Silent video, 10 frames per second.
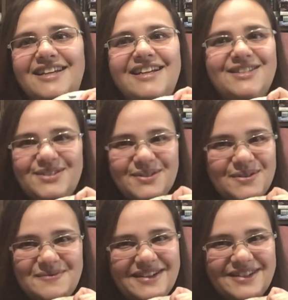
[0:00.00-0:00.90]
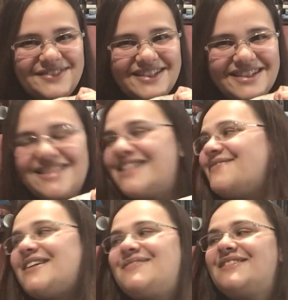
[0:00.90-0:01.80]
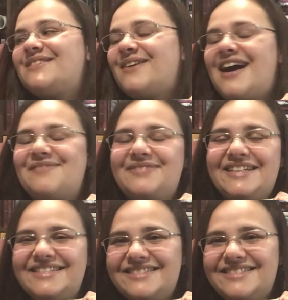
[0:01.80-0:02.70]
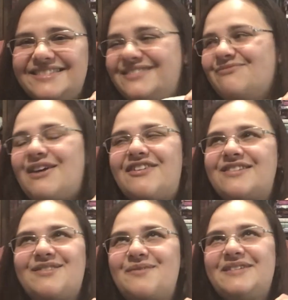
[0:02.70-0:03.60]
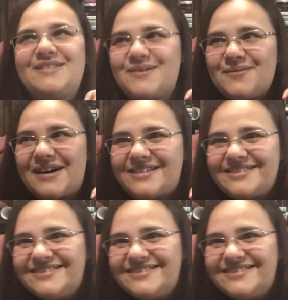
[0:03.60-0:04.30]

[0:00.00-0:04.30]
It's so perfect. It makes me so happy. My friends know me so well.